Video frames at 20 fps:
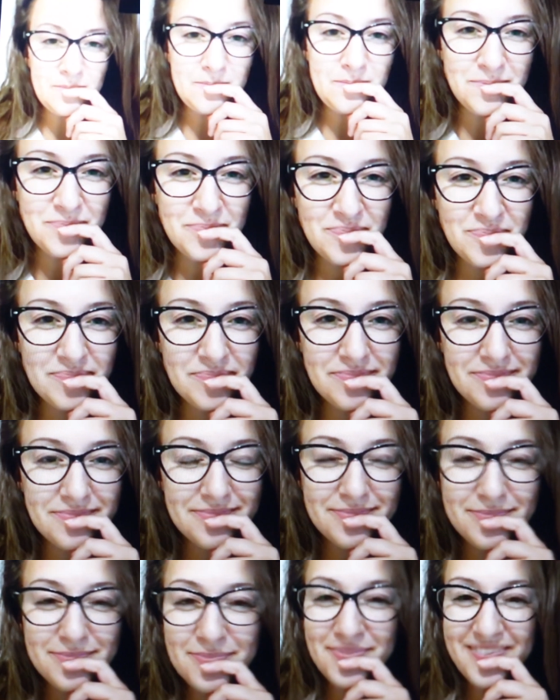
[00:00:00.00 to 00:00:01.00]
And now I'm
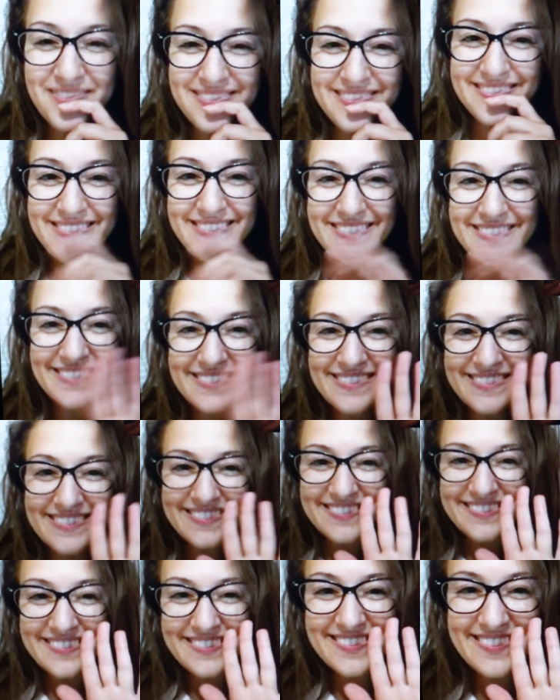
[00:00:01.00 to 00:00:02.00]
talking to
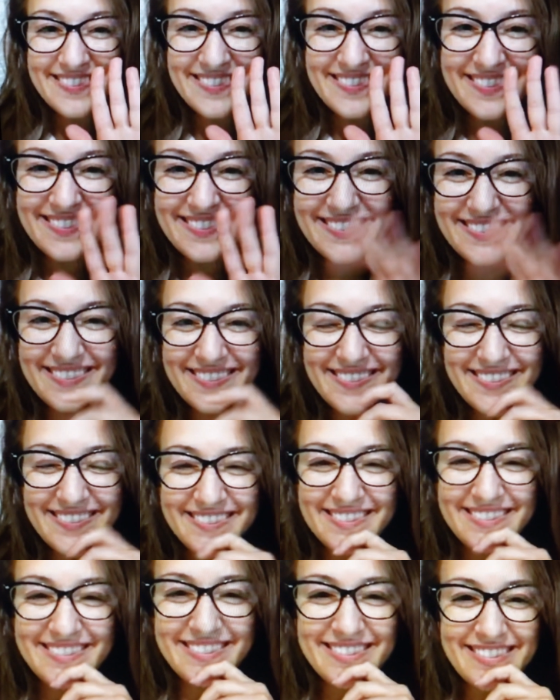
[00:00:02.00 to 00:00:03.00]
pretty girl
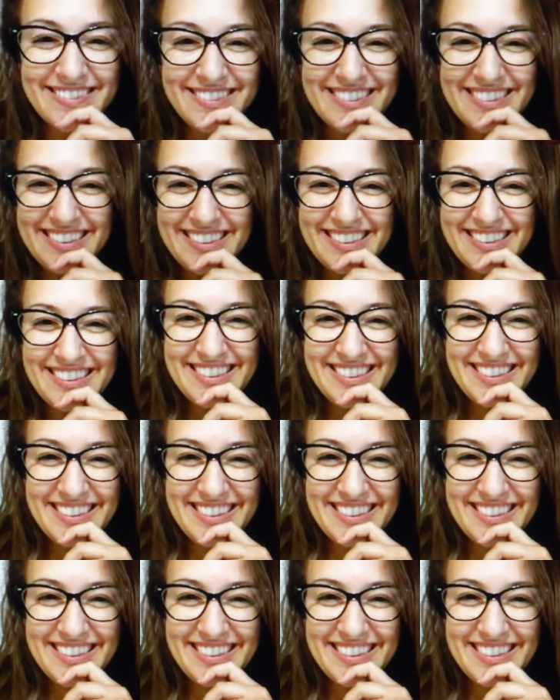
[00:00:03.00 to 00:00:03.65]
over here.